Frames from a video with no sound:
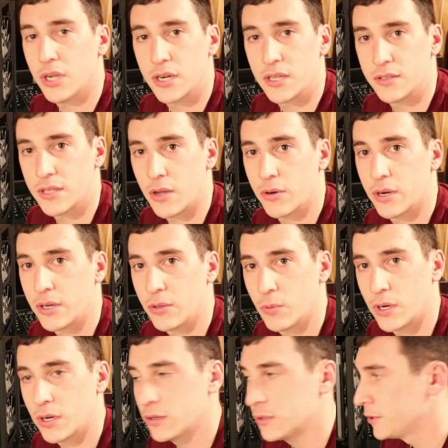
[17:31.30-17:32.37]
down
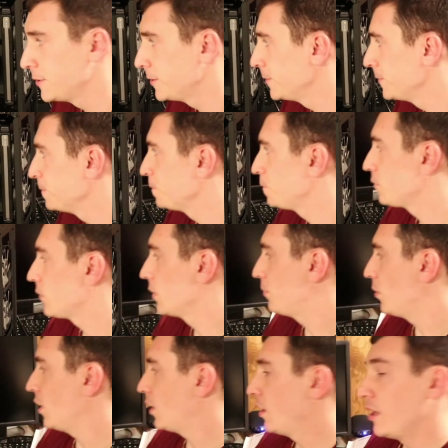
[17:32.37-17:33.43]
anywhere.
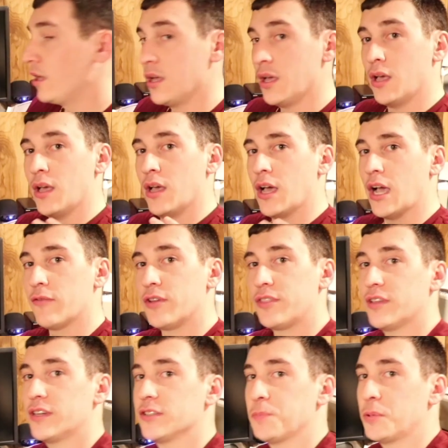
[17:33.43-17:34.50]
But
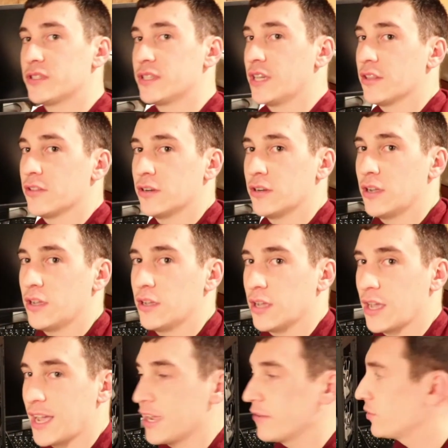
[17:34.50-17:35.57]
everything is put together.
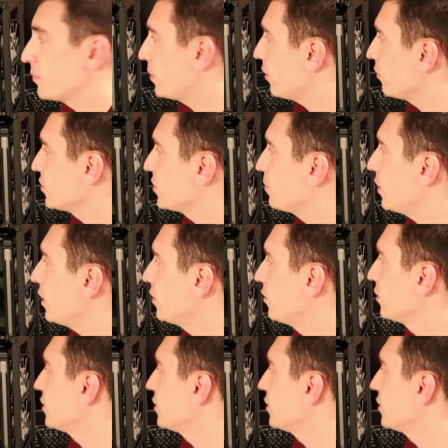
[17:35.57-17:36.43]
I have the power supply hooked